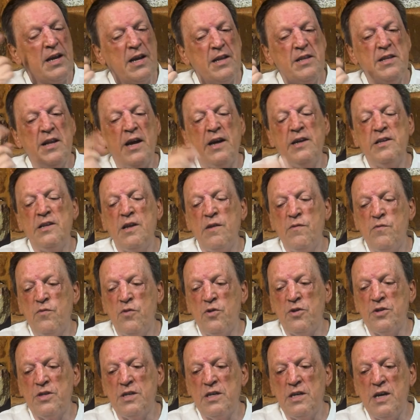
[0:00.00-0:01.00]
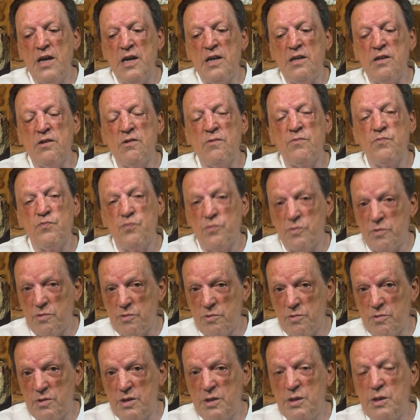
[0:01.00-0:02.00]
in 1948.
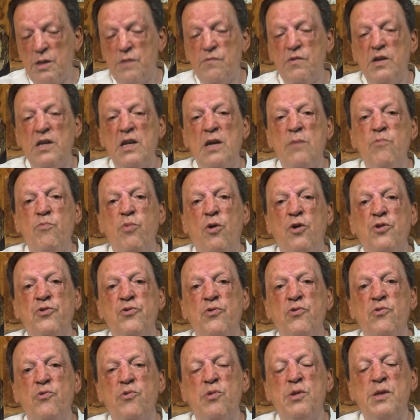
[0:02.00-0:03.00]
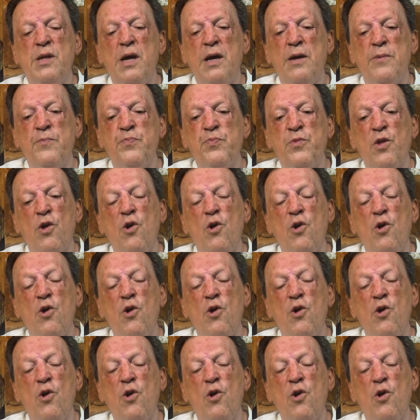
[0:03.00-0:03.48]
So this is very important to say.